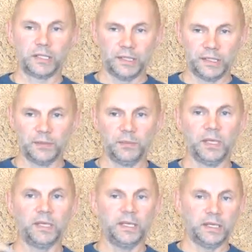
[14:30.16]
Both
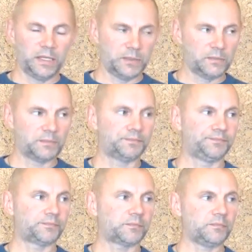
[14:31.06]
sides have this
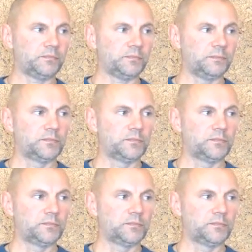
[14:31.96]
permission,